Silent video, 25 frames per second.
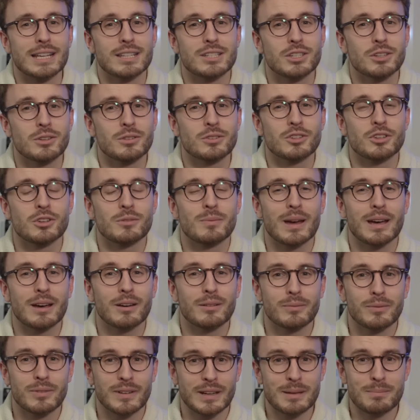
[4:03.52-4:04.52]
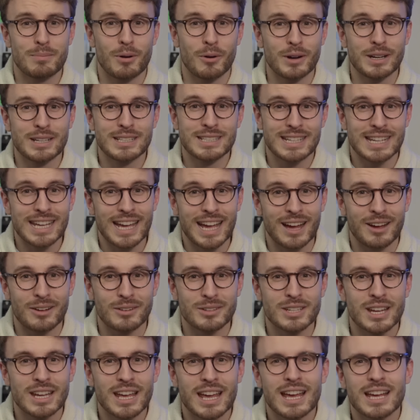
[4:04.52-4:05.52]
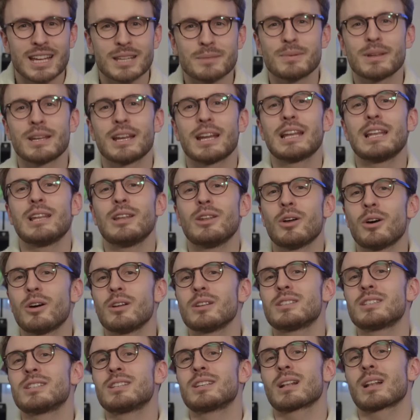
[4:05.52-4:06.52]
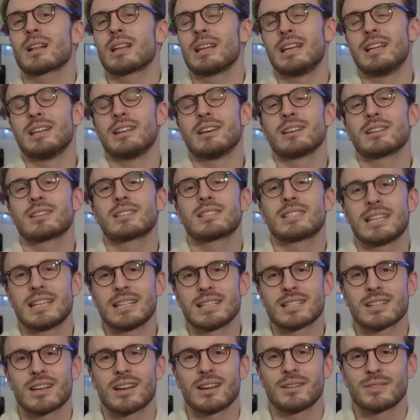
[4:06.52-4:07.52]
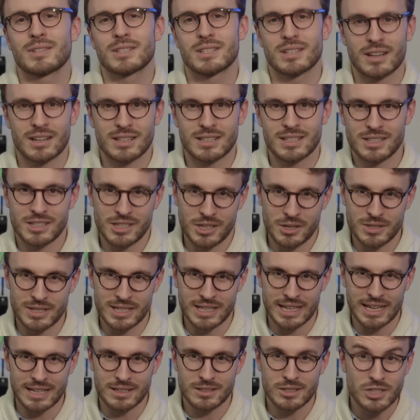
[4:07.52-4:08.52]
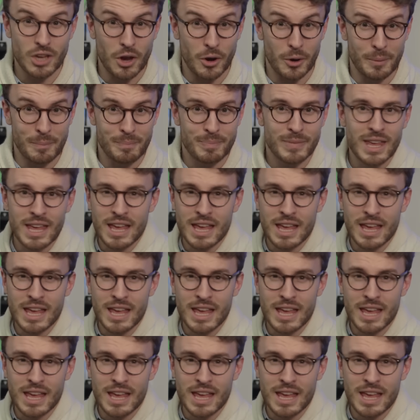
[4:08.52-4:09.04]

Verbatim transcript: as YouTube helpfully pointed out, has been a lot cleaner since I've started using it. So,